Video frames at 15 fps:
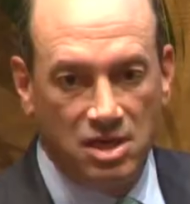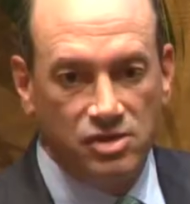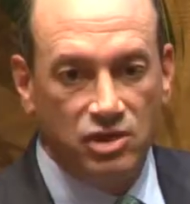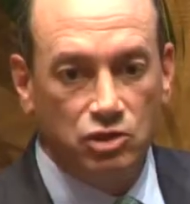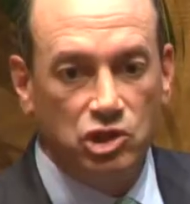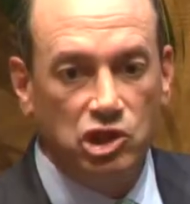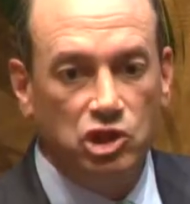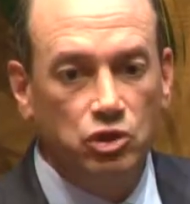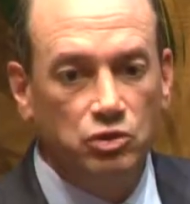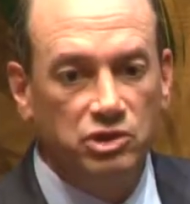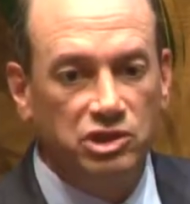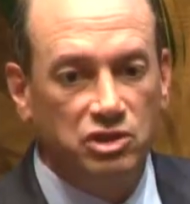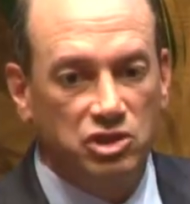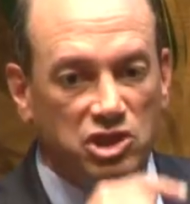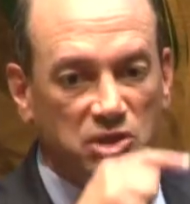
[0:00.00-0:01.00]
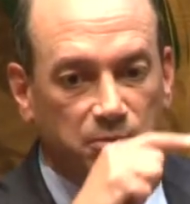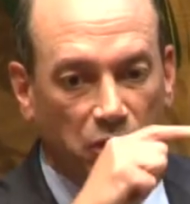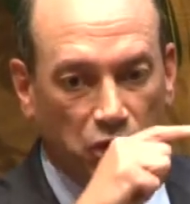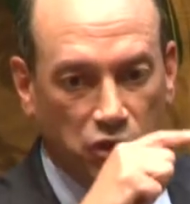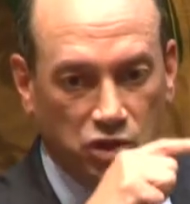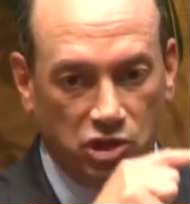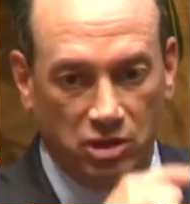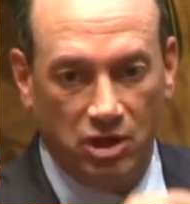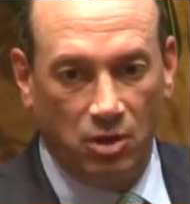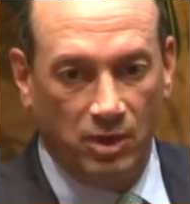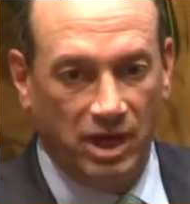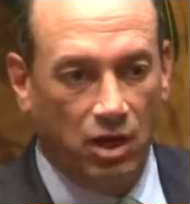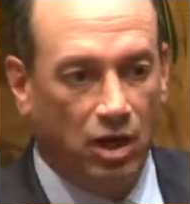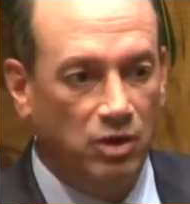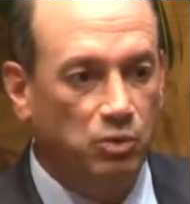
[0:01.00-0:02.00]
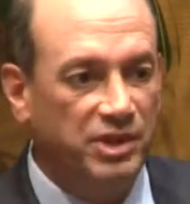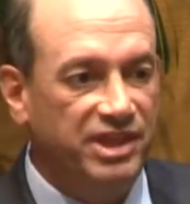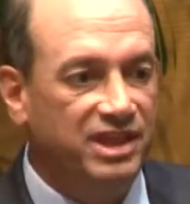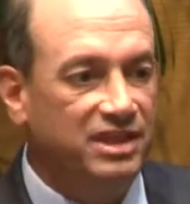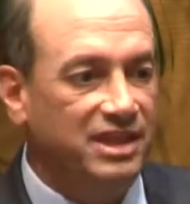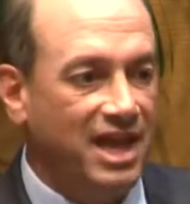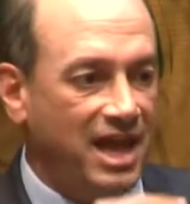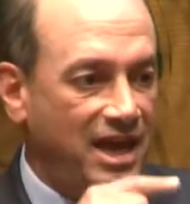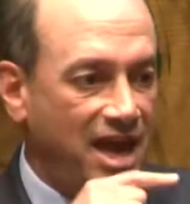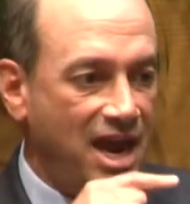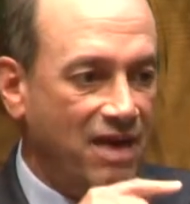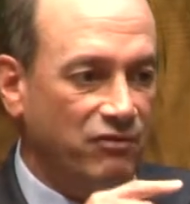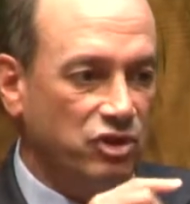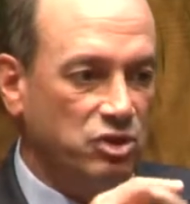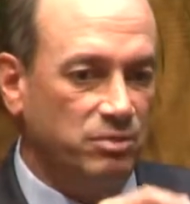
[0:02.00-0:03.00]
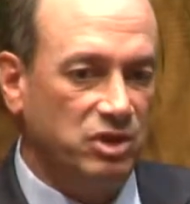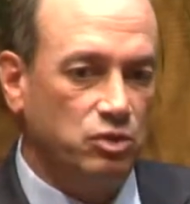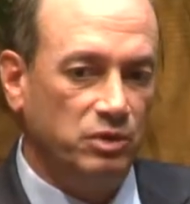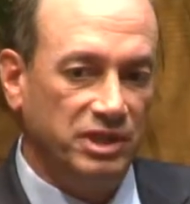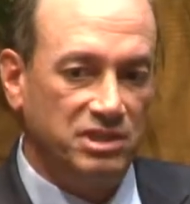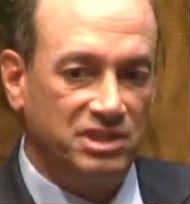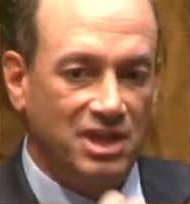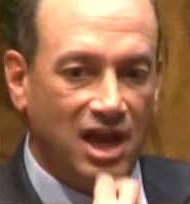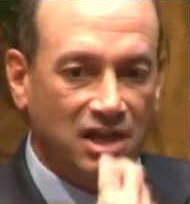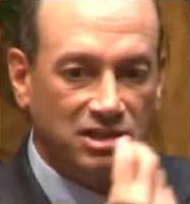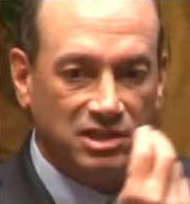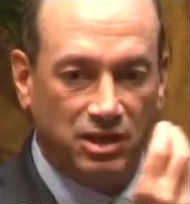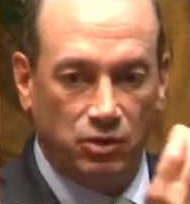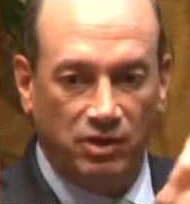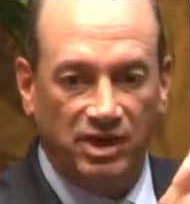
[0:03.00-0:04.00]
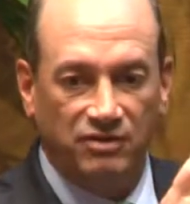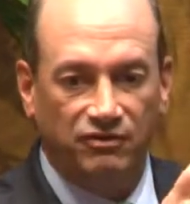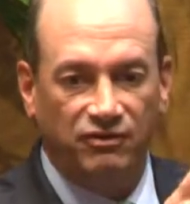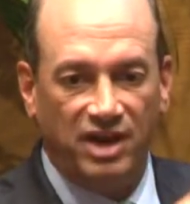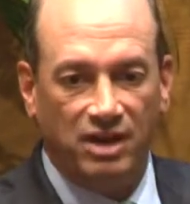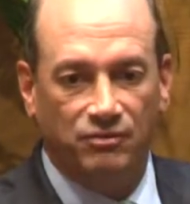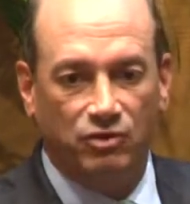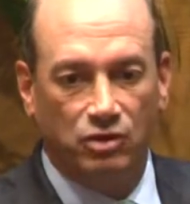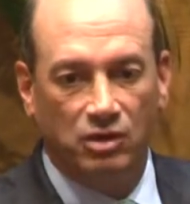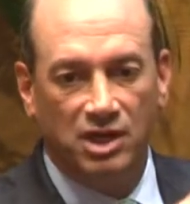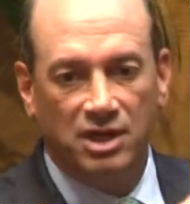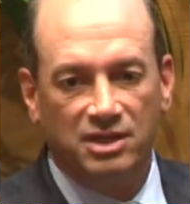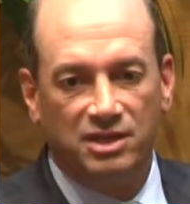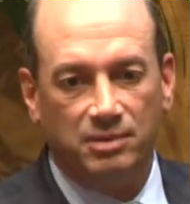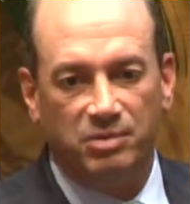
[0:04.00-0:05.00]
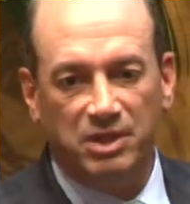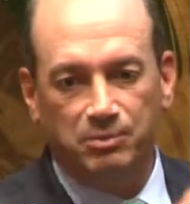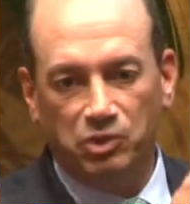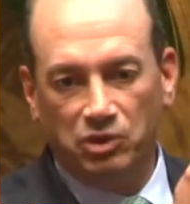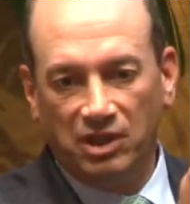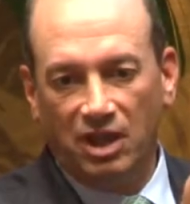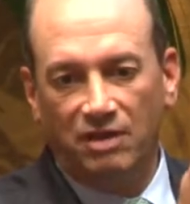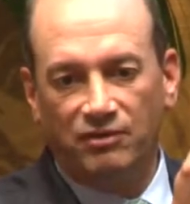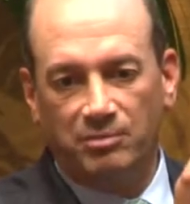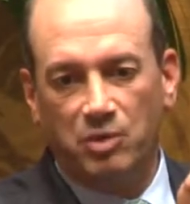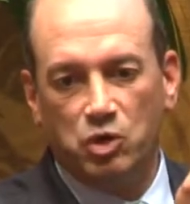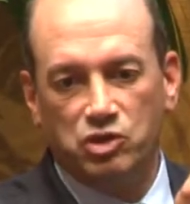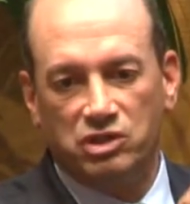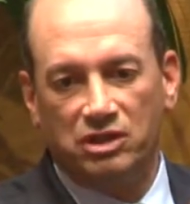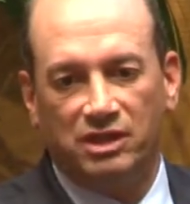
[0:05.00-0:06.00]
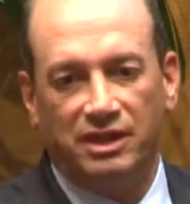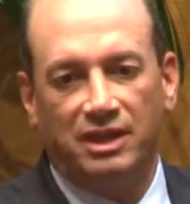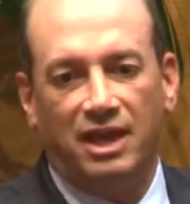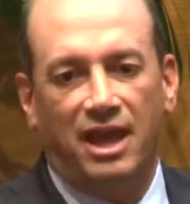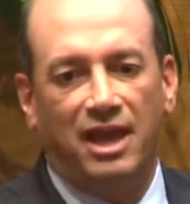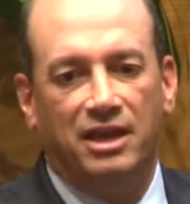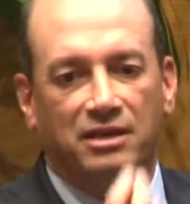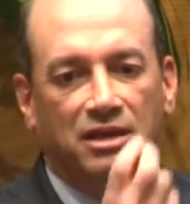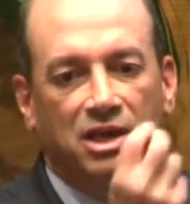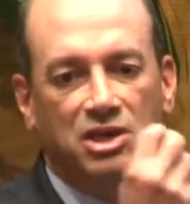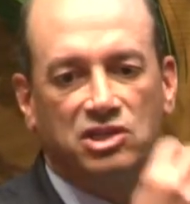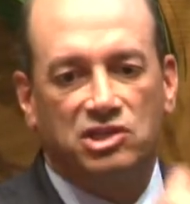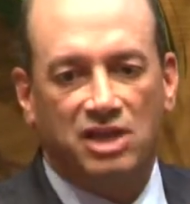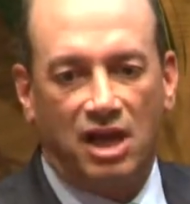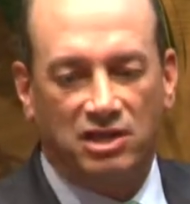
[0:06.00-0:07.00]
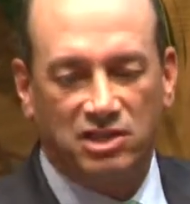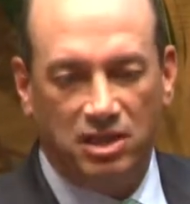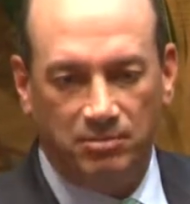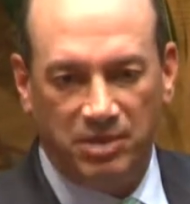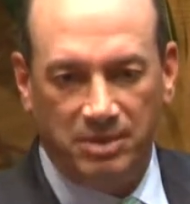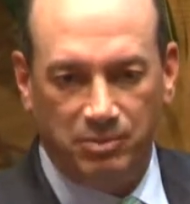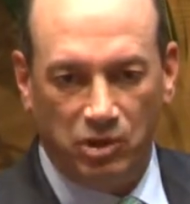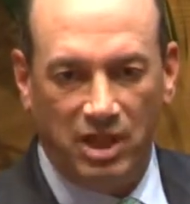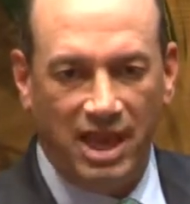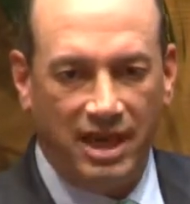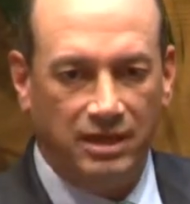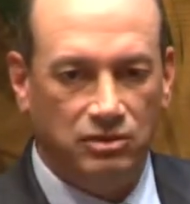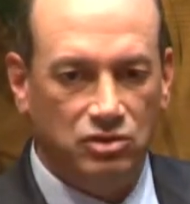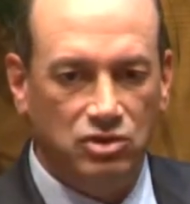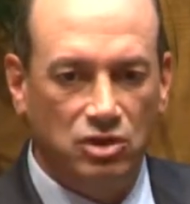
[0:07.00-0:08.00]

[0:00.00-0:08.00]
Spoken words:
There's huge dispersion going on within that average between stocks that are in favor, that people love emotionally, and stocks that people hate.